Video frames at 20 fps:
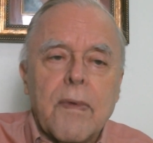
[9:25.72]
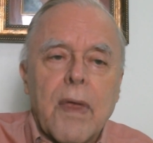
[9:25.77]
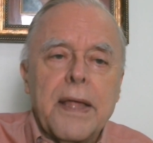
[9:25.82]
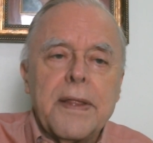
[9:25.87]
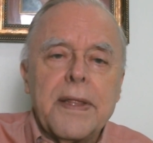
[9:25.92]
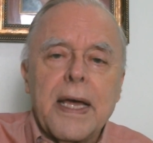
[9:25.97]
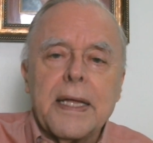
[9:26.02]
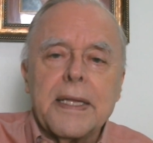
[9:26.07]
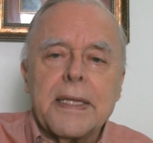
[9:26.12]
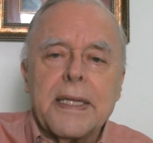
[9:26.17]

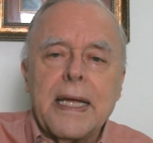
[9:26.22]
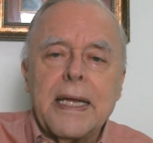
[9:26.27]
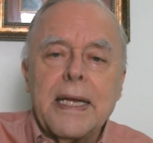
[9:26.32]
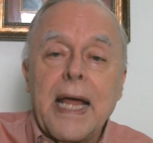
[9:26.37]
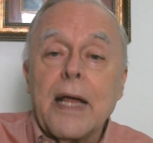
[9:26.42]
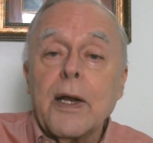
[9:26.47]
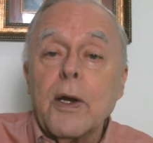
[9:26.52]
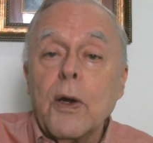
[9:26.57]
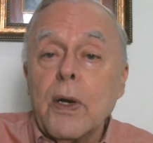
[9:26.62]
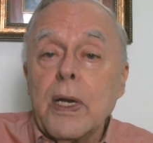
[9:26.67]
in that they
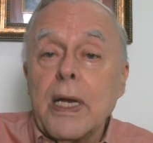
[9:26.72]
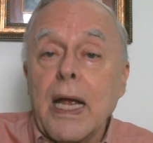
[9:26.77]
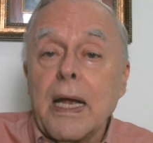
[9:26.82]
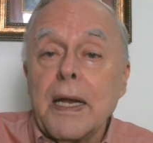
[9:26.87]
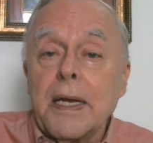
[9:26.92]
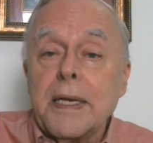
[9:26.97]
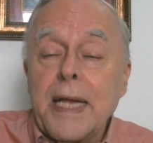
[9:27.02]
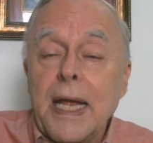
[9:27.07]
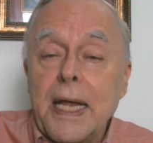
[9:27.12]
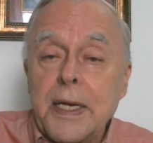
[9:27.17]
not only
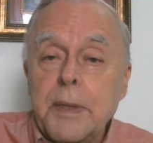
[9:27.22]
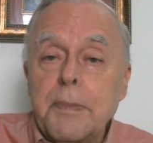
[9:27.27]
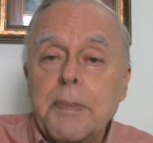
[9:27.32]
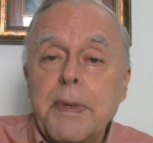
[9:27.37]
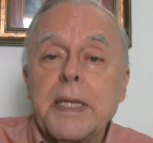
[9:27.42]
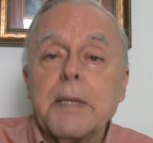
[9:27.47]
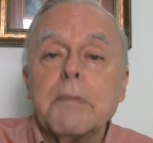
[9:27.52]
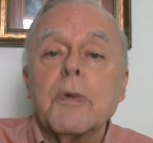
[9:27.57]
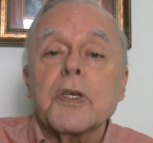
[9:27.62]
tend to be the